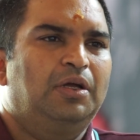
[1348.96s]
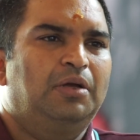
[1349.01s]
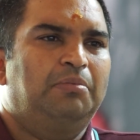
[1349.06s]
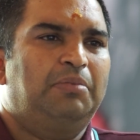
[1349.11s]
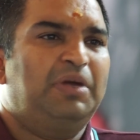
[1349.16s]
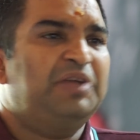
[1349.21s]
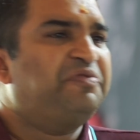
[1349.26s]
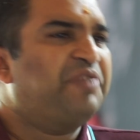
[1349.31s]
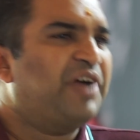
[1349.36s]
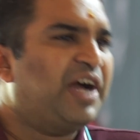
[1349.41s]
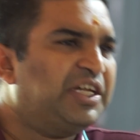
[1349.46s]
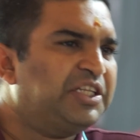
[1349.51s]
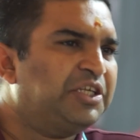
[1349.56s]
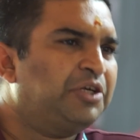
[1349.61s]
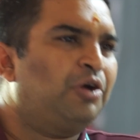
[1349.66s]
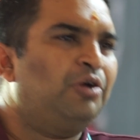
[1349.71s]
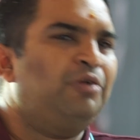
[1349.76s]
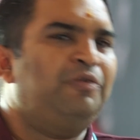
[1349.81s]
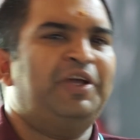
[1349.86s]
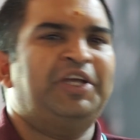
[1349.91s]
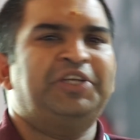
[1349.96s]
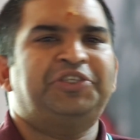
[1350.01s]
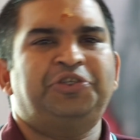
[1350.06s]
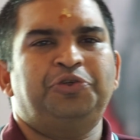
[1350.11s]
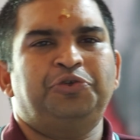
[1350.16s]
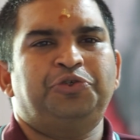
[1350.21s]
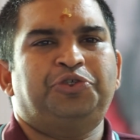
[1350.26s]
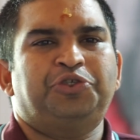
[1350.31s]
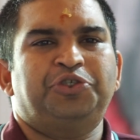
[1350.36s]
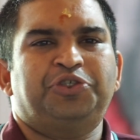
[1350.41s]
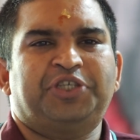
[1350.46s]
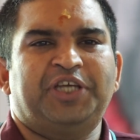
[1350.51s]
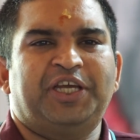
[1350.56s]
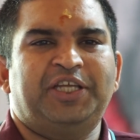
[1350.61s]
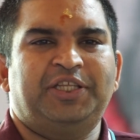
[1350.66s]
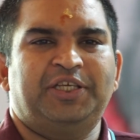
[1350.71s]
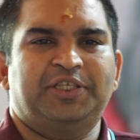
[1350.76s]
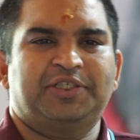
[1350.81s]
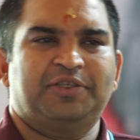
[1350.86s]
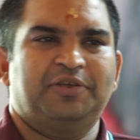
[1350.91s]
My father always used to say
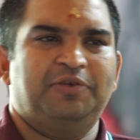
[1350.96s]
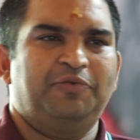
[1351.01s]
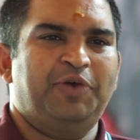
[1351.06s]
this: